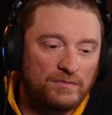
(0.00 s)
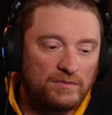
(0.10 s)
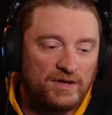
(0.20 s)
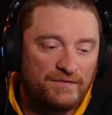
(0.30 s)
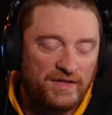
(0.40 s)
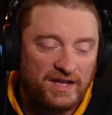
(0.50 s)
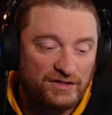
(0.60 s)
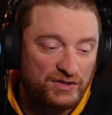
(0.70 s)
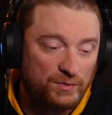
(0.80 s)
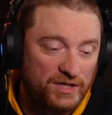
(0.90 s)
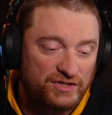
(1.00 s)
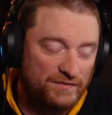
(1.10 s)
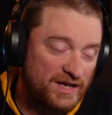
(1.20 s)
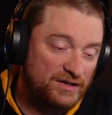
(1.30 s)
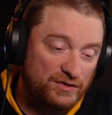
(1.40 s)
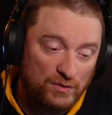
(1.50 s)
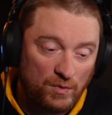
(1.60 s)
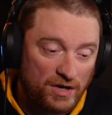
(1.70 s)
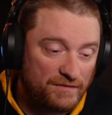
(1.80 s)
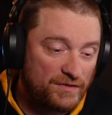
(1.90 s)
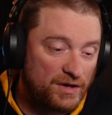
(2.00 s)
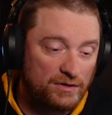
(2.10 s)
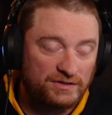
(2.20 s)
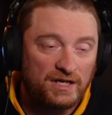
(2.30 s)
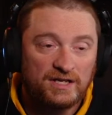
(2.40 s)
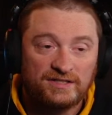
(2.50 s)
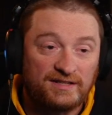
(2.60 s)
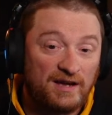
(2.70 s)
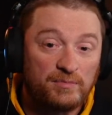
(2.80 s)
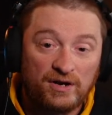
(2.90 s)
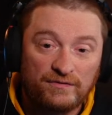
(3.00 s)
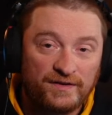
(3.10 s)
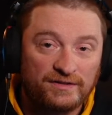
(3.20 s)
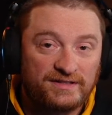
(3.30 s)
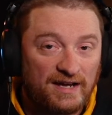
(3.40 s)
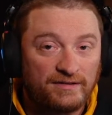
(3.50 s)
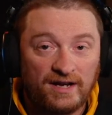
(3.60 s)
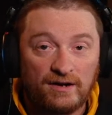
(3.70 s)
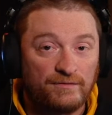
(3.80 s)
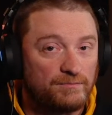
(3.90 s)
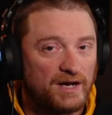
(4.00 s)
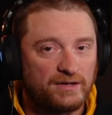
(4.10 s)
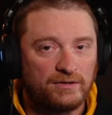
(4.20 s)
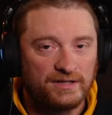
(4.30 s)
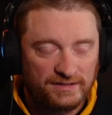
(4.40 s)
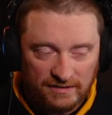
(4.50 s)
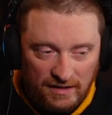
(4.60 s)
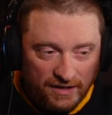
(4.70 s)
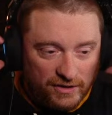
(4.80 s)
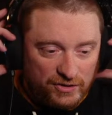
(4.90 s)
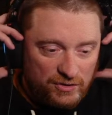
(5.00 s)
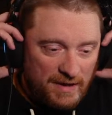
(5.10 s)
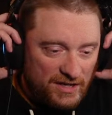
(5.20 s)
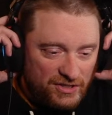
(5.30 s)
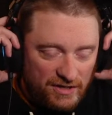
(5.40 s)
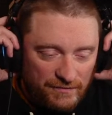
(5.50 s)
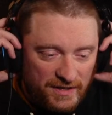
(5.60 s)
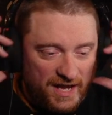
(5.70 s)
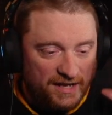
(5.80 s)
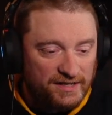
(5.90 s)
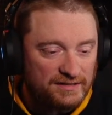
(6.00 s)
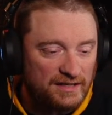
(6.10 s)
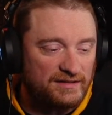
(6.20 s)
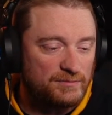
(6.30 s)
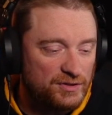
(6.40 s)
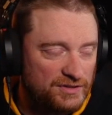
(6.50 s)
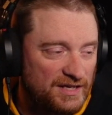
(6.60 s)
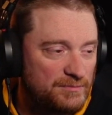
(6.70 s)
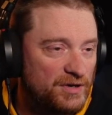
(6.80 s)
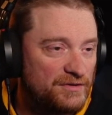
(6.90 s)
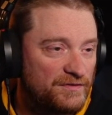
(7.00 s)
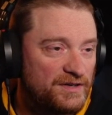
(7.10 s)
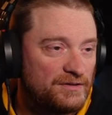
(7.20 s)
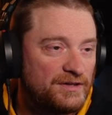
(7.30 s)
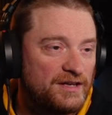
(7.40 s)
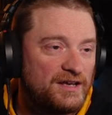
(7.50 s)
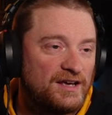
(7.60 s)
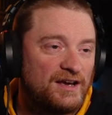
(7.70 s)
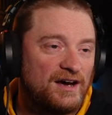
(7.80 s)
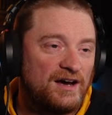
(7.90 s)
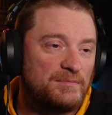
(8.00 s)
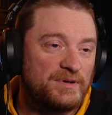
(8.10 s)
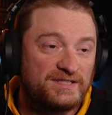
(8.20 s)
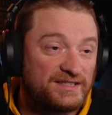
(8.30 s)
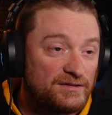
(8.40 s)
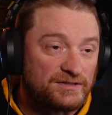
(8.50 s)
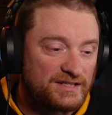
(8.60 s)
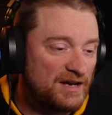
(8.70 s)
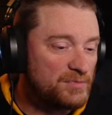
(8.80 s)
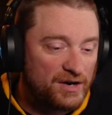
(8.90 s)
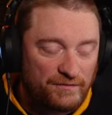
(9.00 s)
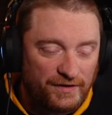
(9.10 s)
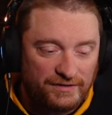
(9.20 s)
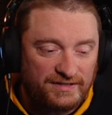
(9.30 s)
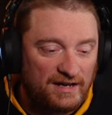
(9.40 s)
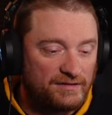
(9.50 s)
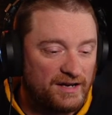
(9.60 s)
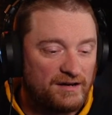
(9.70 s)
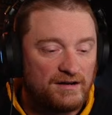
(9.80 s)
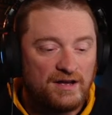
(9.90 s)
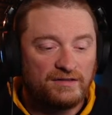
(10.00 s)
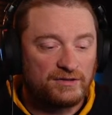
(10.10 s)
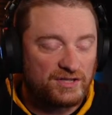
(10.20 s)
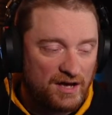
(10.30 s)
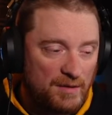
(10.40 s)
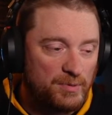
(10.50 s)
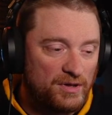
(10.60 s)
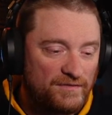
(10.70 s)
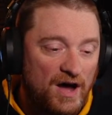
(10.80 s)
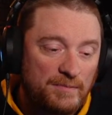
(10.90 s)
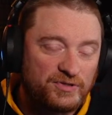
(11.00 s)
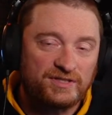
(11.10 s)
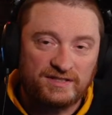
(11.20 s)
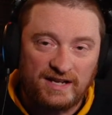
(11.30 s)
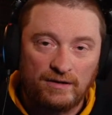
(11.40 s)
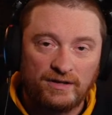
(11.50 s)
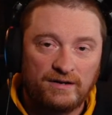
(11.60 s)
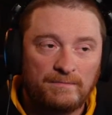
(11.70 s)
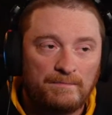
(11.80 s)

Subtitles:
if they can switch, if they can do one of those. Steinbrenner Field's down there. My goodness, could you imagine if the Yankees let them use Steinbrenner Field? But still, Steinbrenner Field's down there. There's a couple of options down there.